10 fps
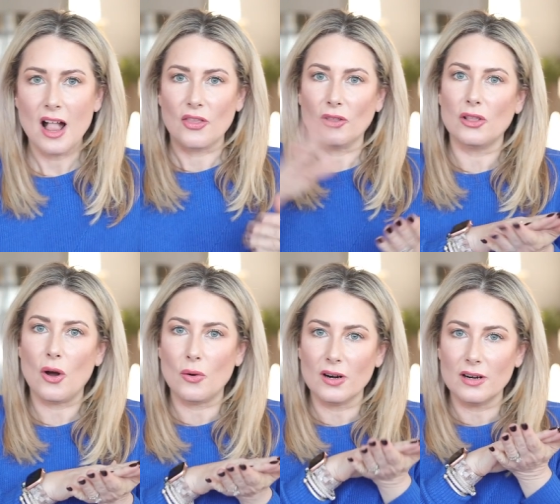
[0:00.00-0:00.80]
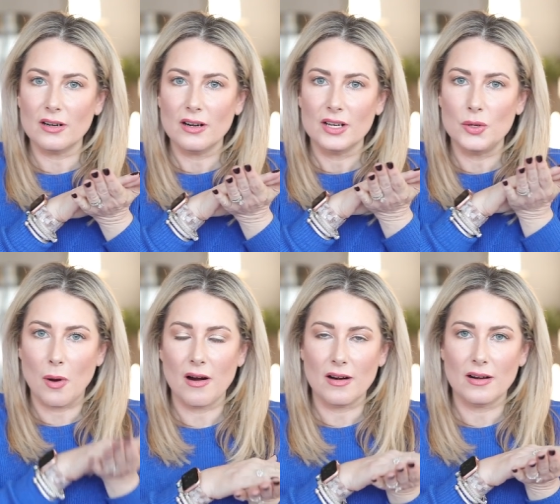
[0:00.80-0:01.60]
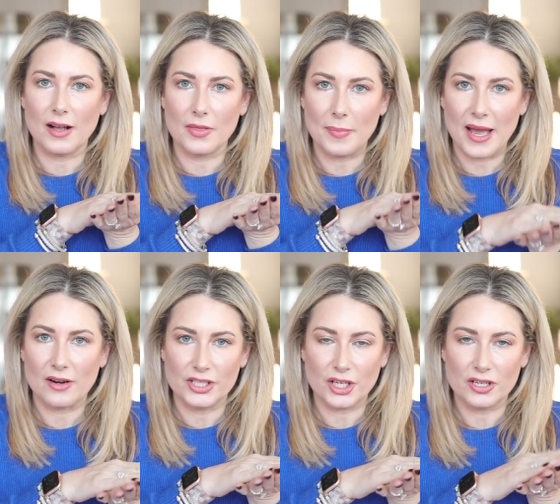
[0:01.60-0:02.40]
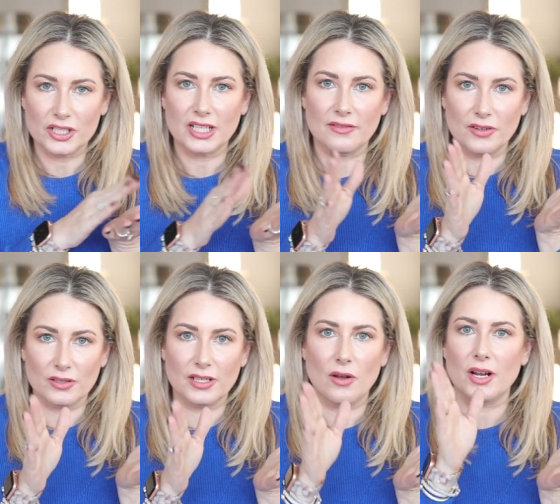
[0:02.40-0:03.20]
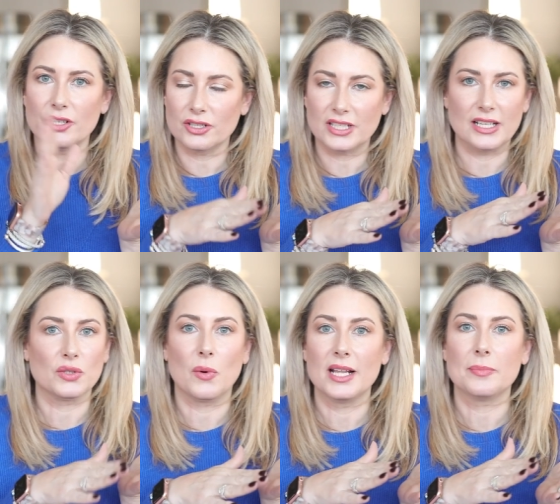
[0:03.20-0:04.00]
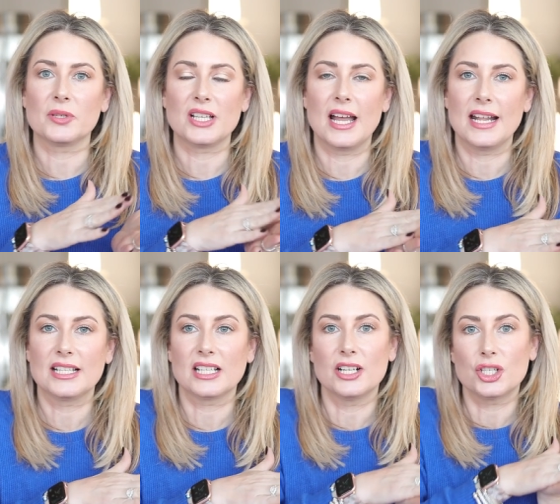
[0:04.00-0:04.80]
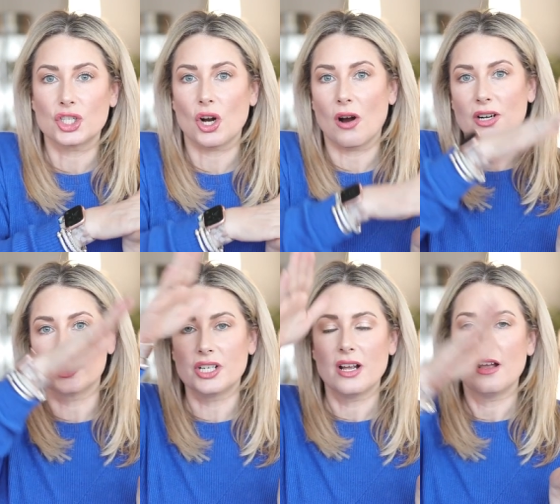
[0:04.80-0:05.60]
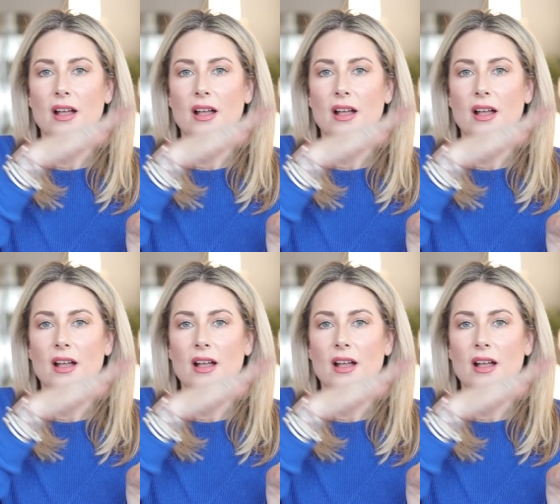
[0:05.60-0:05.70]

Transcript: The lower you are on the battery charge, like if you're, you know, under say 20%, it's gonna charge